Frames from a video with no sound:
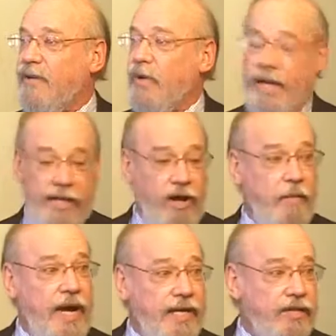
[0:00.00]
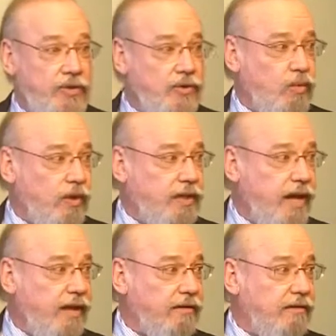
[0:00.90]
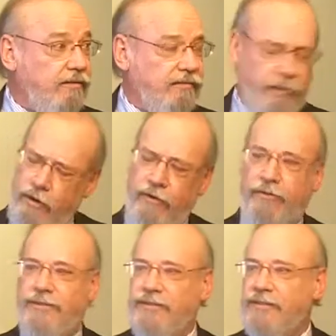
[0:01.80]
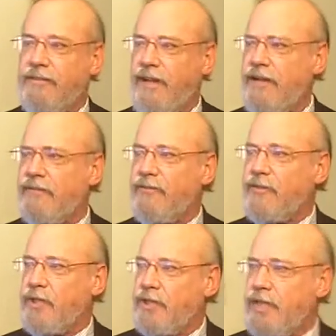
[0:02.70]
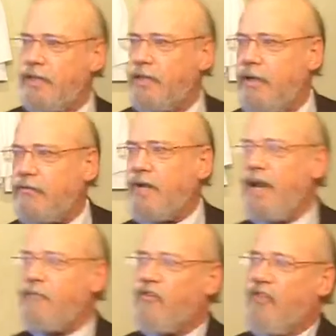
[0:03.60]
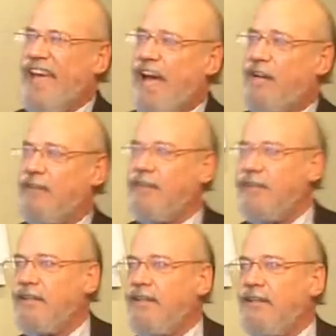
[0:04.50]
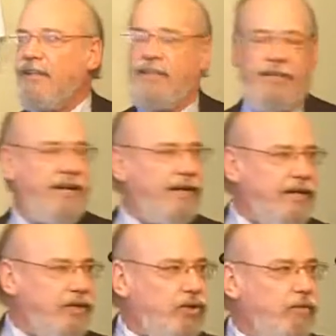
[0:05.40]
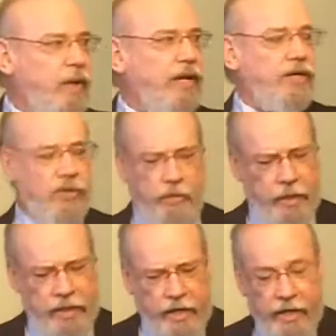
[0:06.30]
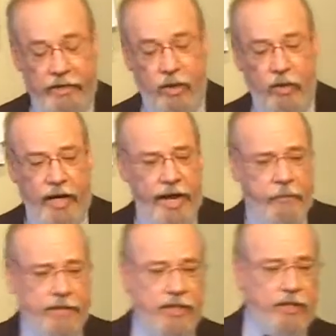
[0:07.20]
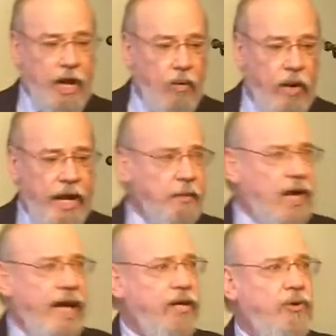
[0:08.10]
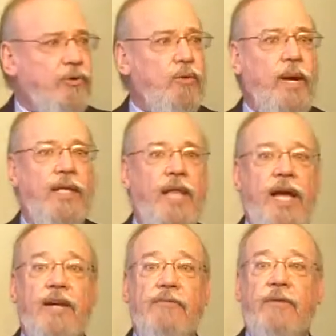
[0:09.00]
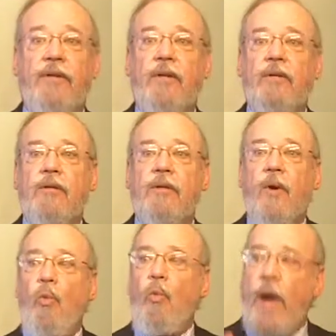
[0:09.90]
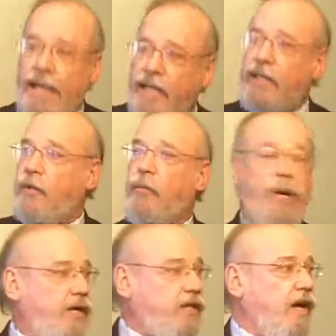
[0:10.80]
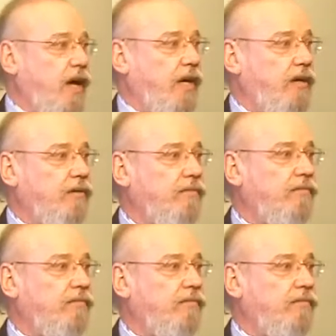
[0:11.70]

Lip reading: And when I get all my issues worked out, whoa, I don't know if Jesus has enough time for that. And I got issue upon issue. And so what happens is, I go through my life waiting to praise God,